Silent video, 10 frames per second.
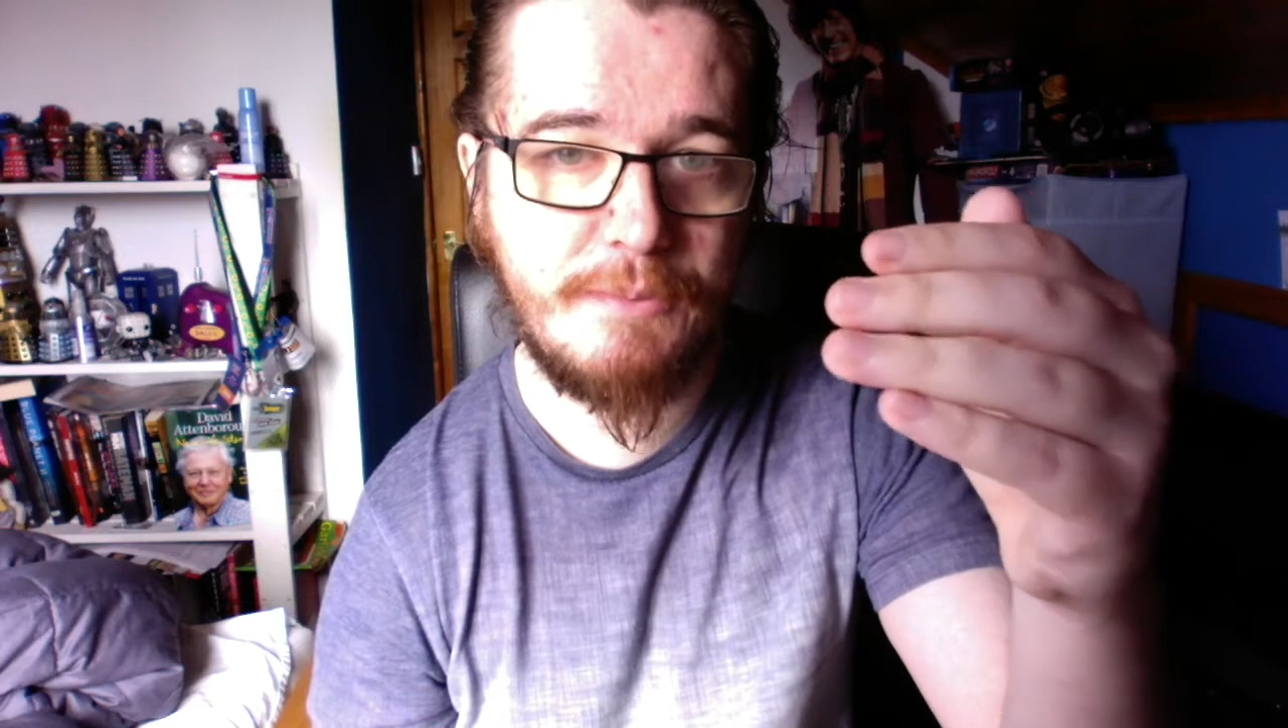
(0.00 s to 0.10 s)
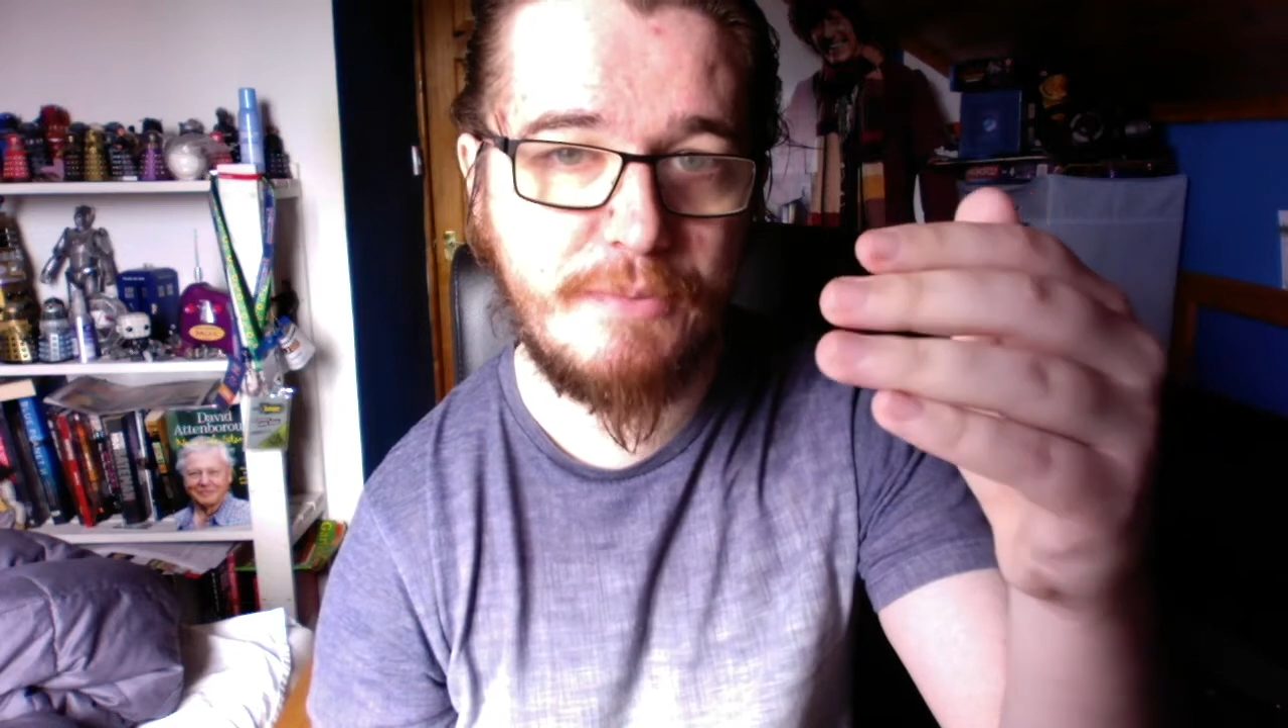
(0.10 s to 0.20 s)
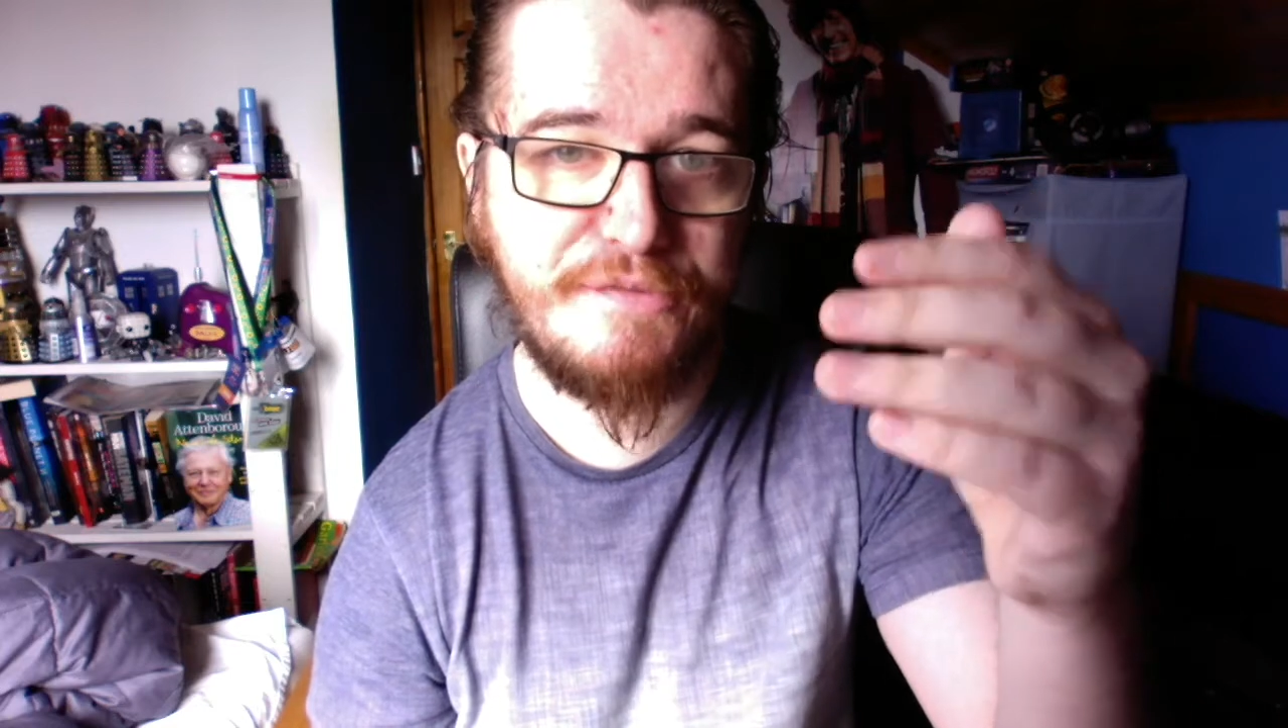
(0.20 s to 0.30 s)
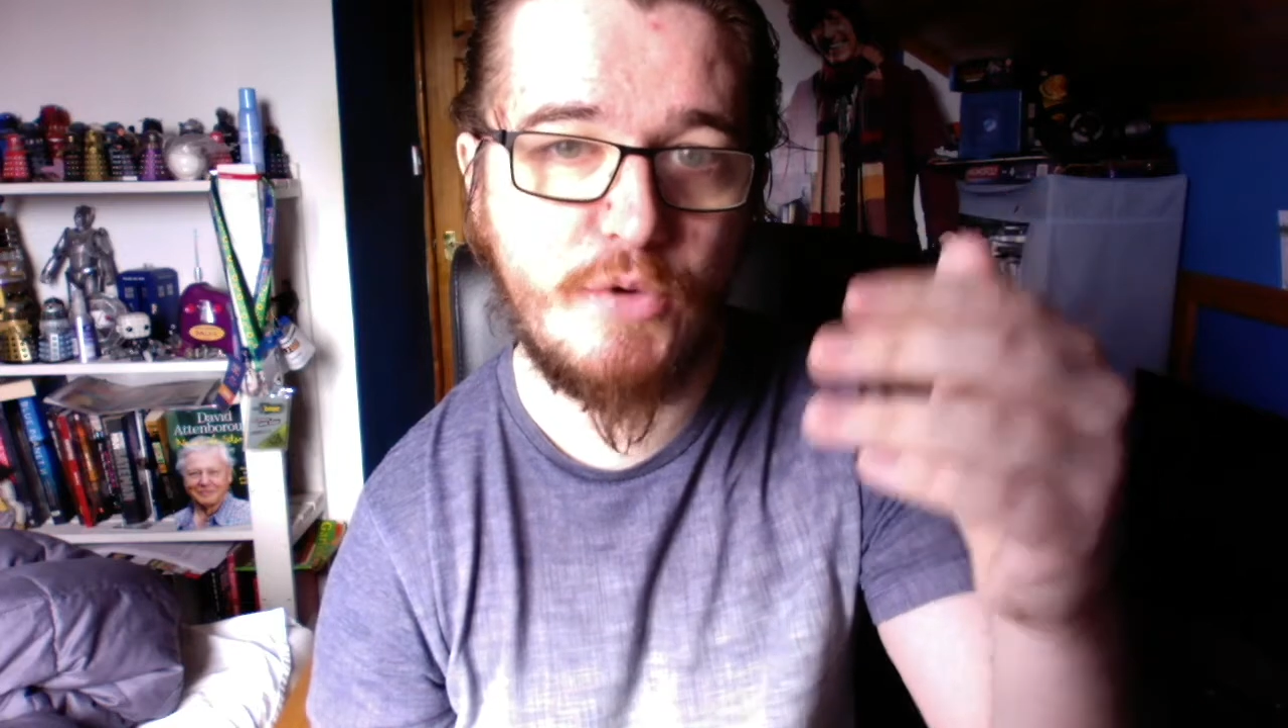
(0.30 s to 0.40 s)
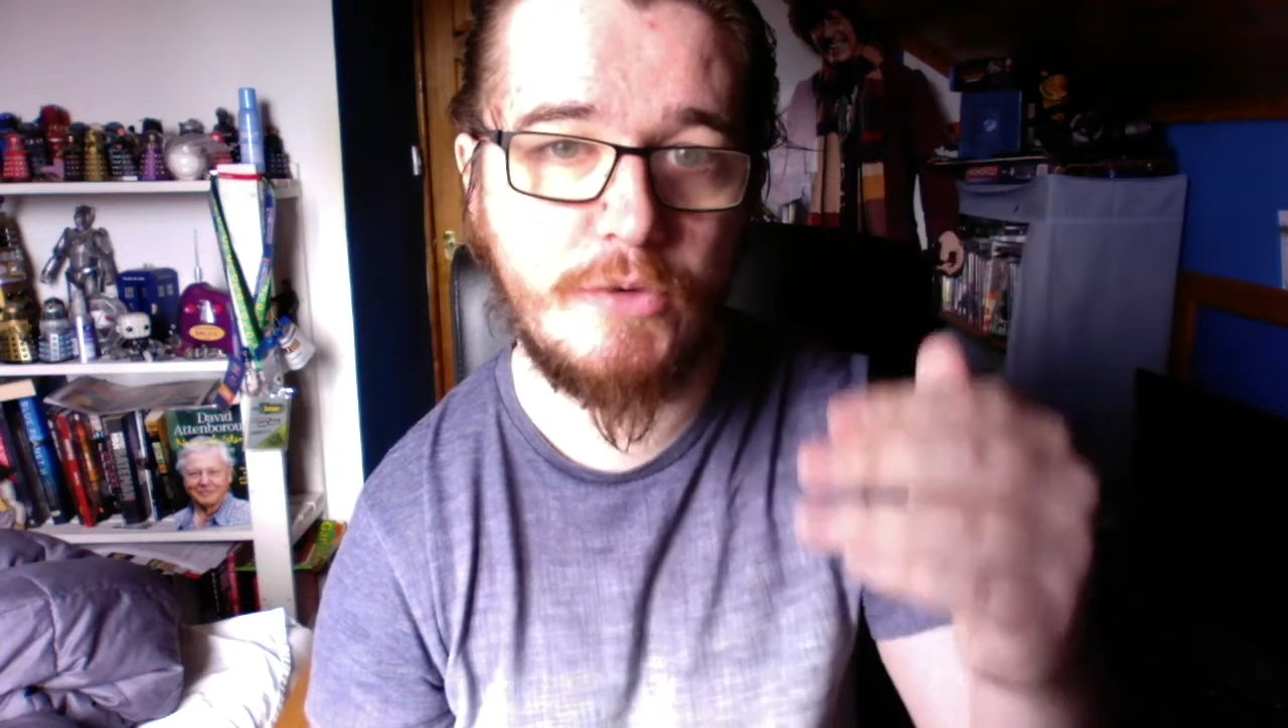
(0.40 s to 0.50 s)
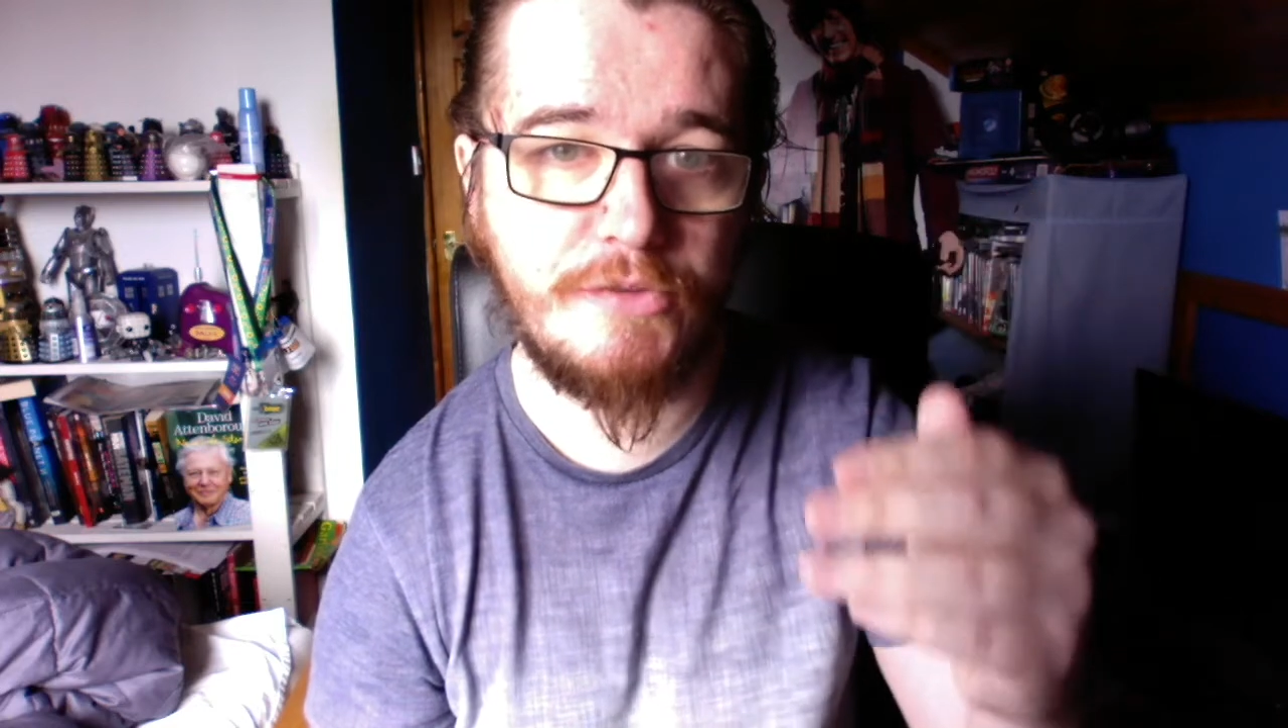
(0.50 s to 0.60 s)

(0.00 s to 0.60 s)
before